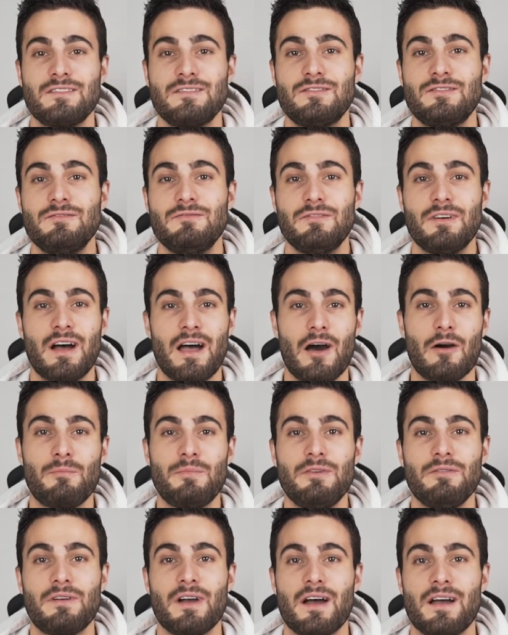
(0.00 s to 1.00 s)
to help
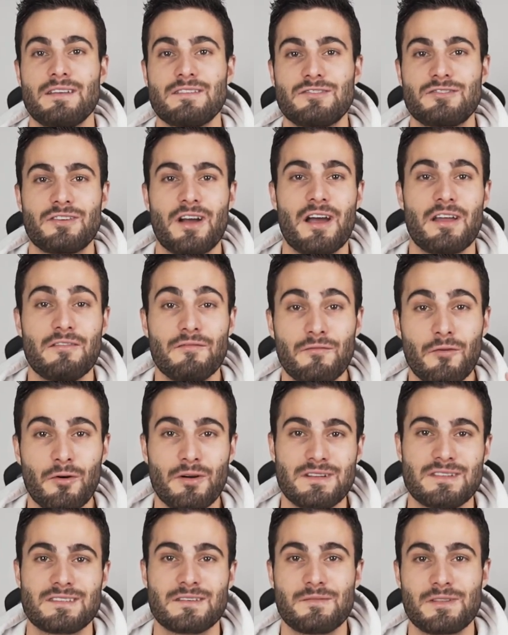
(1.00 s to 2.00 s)
you guys try and
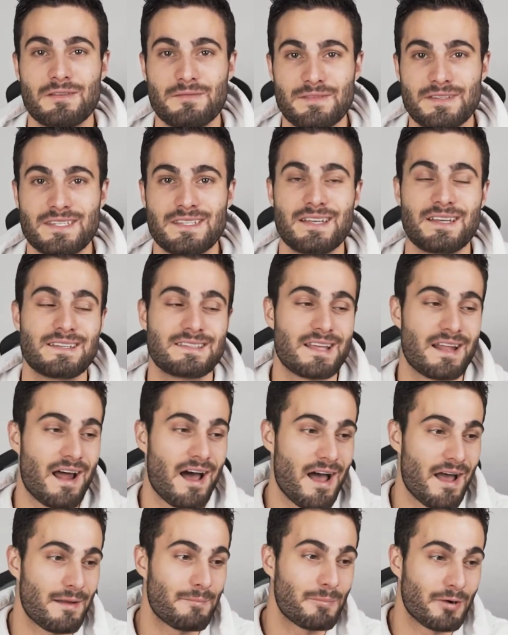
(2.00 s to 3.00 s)
avoid some of the mistakes that
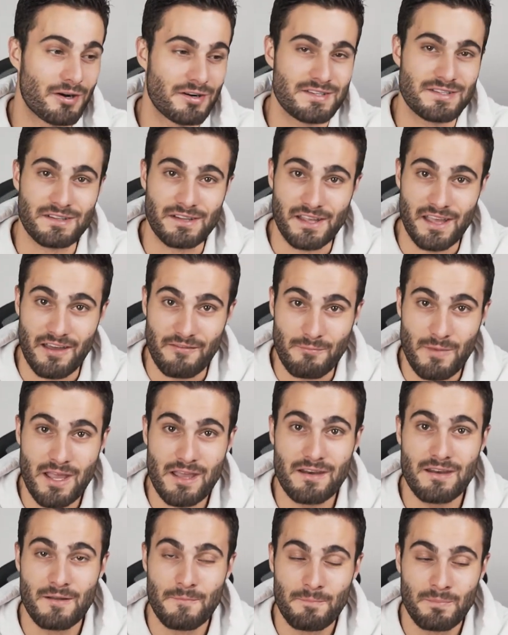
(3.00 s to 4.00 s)
I personally have
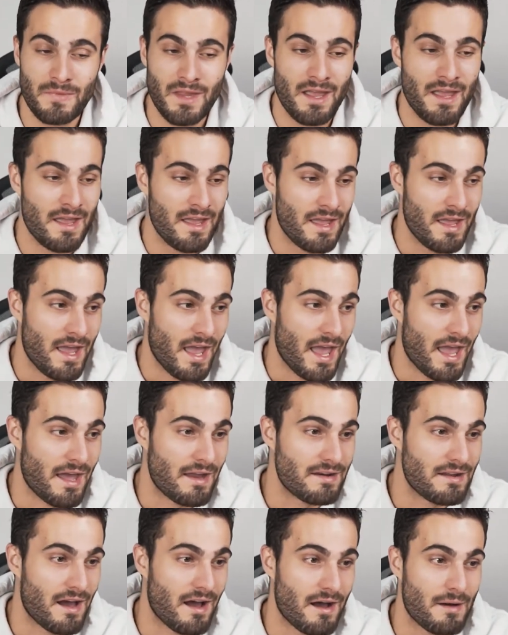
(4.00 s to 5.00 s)
made.
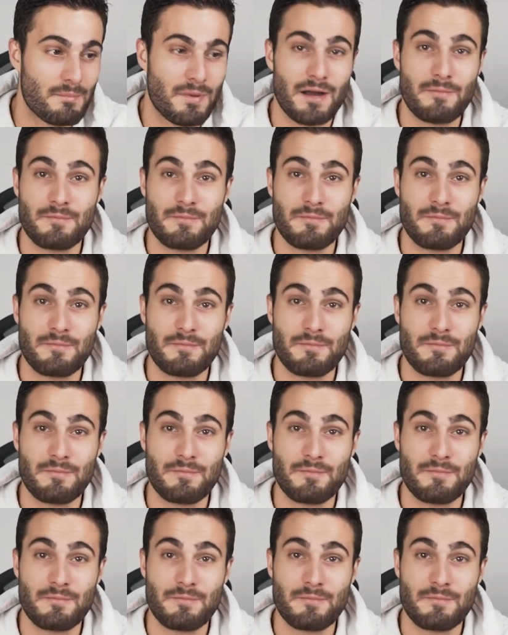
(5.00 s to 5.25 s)
And by